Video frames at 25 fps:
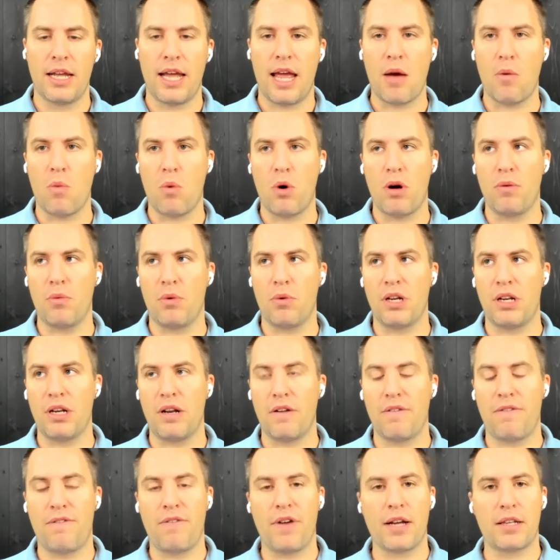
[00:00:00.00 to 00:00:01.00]
and what would an
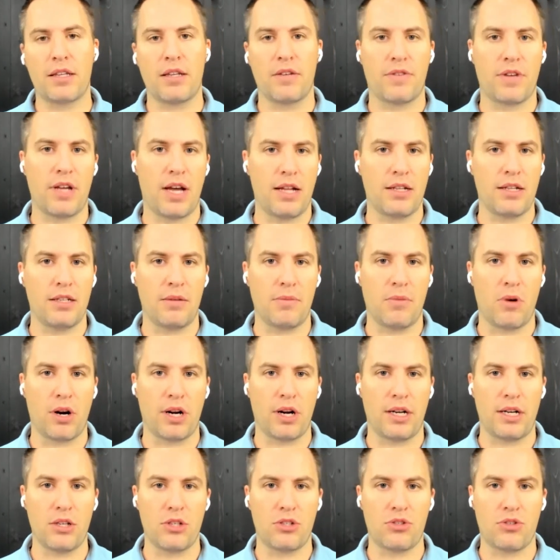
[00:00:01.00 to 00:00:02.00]
effective content marketing